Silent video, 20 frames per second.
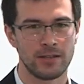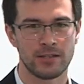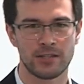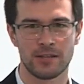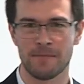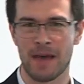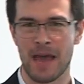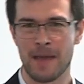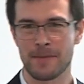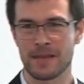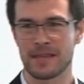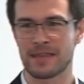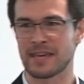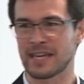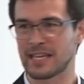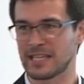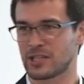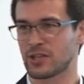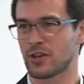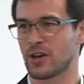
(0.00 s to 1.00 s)
So maybe
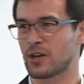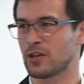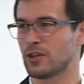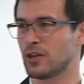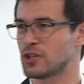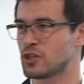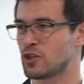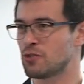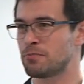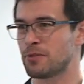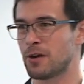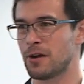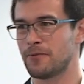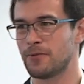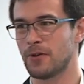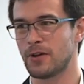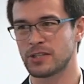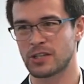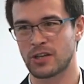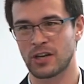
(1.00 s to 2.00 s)
these psychological
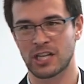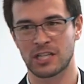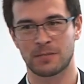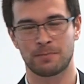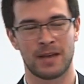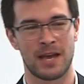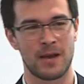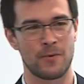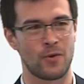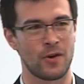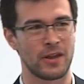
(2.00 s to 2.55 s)
profiles could explain